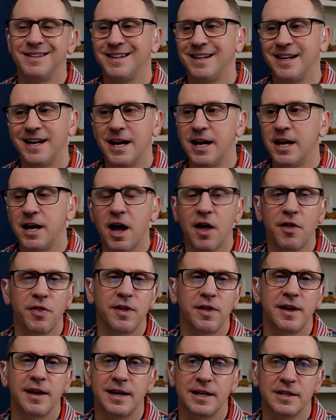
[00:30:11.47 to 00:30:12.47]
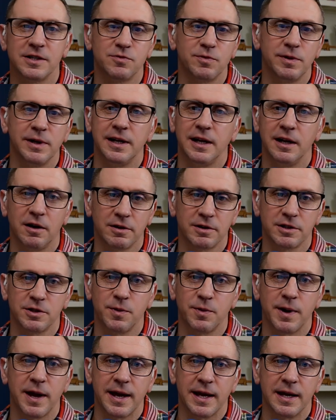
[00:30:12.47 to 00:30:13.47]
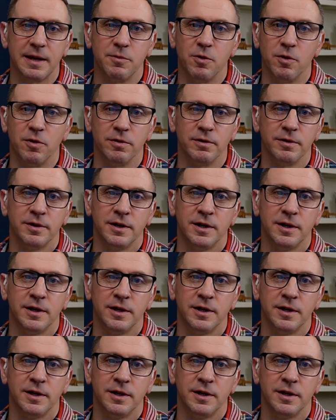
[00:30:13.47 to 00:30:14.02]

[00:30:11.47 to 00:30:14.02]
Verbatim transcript: nothing is really locked away anymore,